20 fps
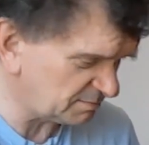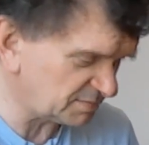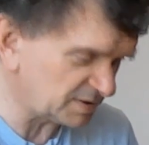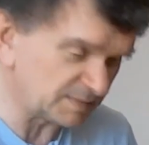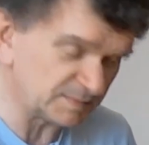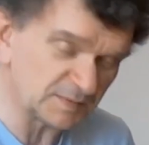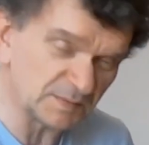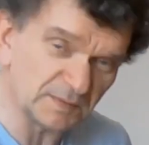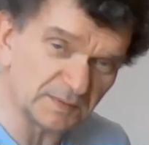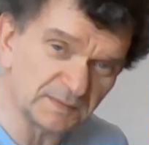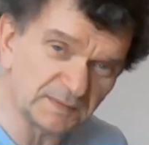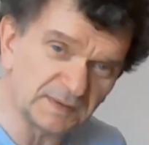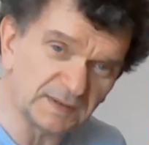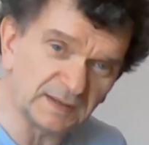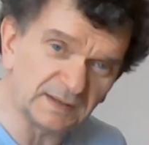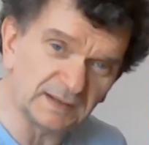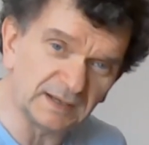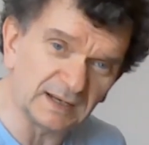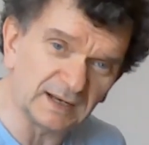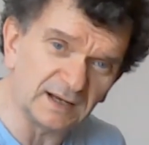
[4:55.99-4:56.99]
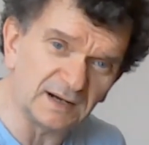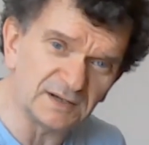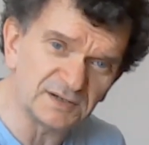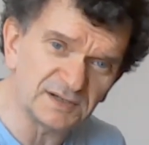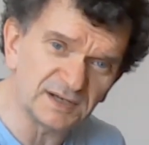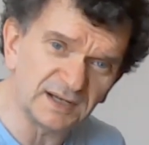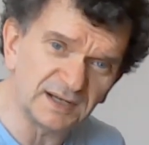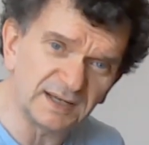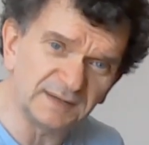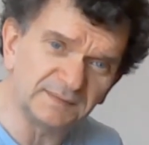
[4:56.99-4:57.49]
Seems to work with a little
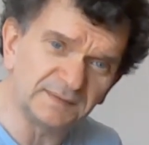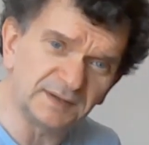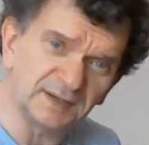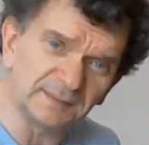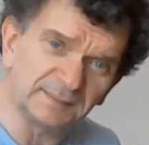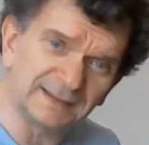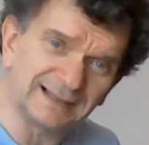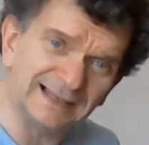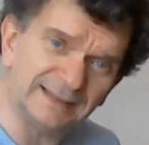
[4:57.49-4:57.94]
RJ11 type